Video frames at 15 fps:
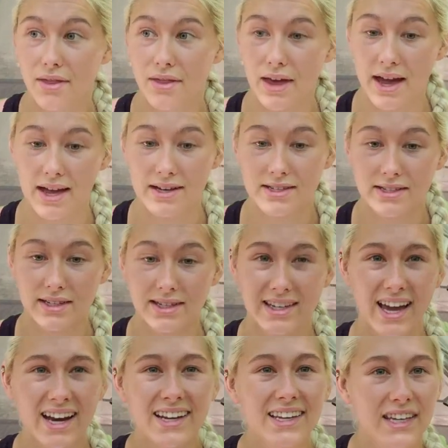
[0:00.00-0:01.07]
that
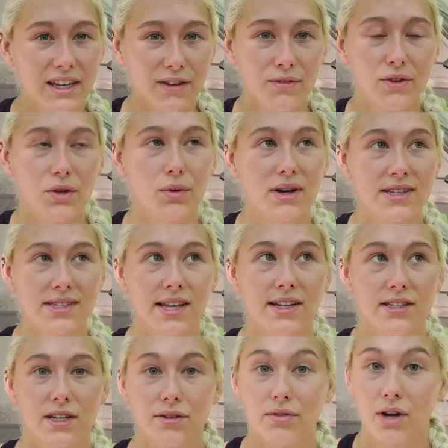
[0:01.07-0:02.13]
kind of give you a
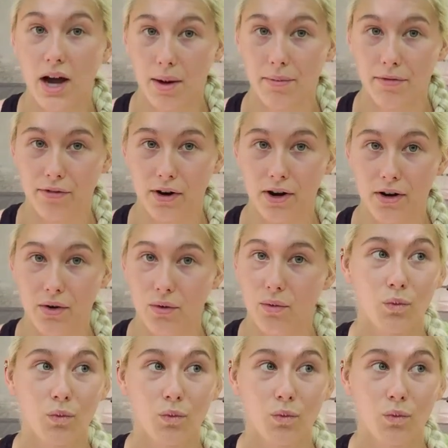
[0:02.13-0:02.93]
sense of comfort.